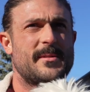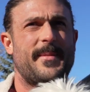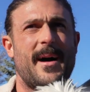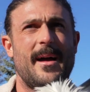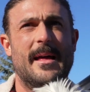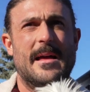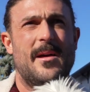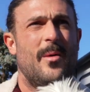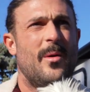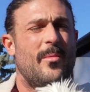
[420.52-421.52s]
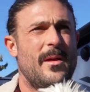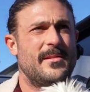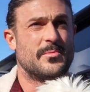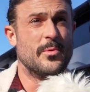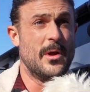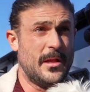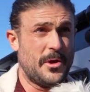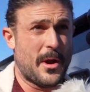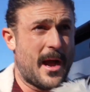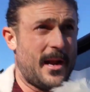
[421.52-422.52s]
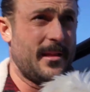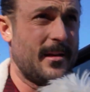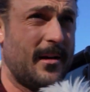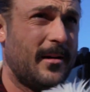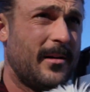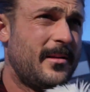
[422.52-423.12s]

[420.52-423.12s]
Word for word: spot. It's really crowded though.